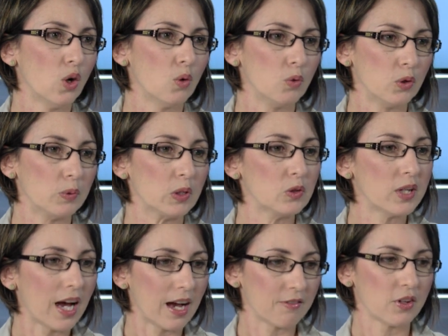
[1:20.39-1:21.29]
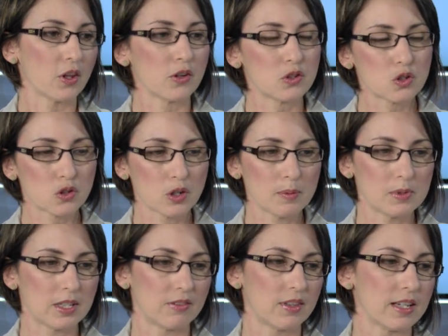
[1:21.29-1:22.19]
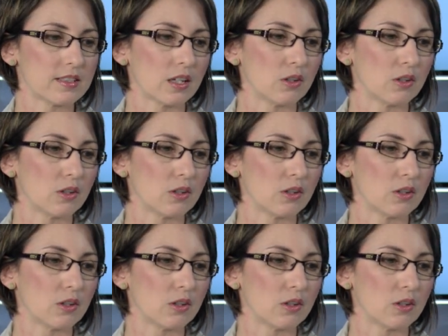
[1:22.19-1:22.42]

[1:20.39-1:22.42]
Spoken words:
we will cover those trips if there's